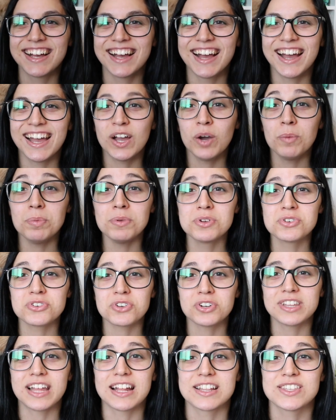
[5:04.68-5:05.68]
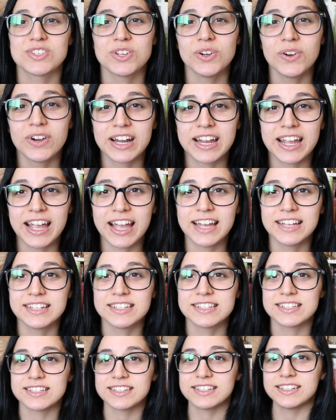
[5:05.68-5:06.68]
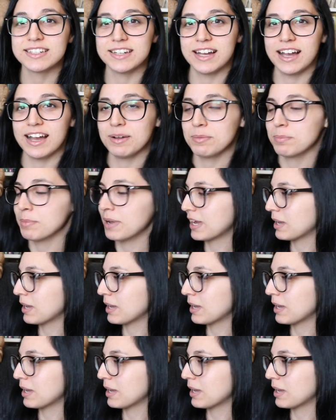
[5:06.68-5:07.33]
I hope you enjoyed that story and my